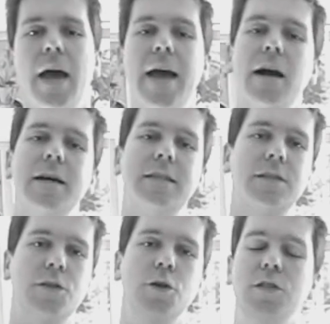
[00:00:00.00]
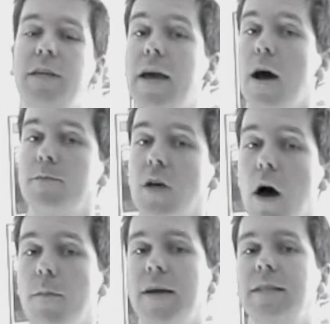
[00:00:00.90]
Hey guys, it's Thursday, I'm
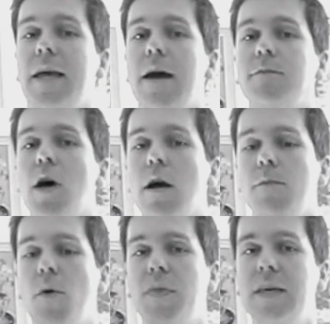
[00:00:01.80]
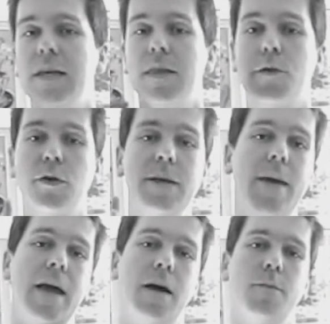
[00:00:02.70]
Tom, and today I'm talking about the three
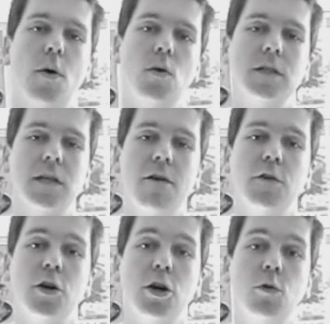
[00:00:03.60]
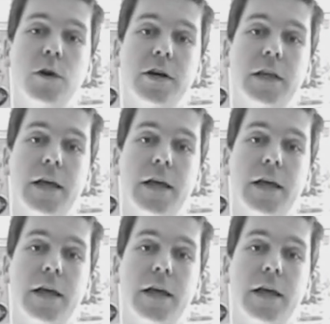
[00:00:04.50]
main components of a good query